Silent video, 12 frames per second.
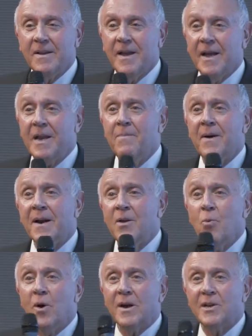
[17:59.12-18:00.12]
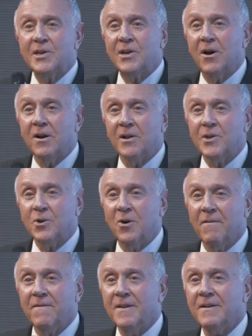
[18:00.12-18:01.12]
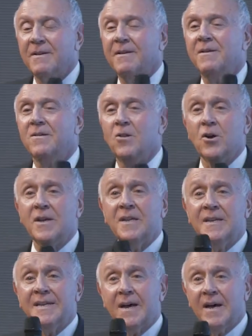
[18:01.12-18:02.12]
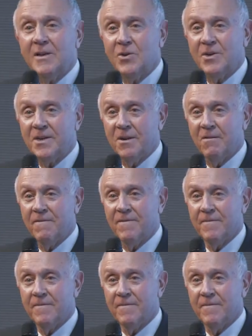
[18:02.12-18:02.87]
Anybody want to start us off? Look inside yourself.